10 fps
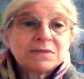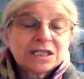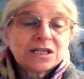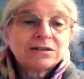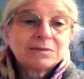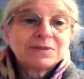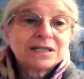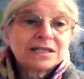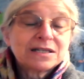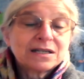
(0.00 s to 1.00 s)
military and
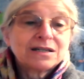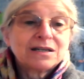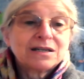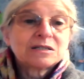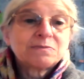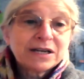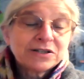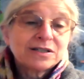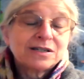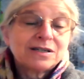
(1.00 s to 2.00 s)
policing,
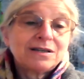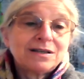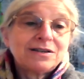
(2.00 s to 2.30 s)
especially in the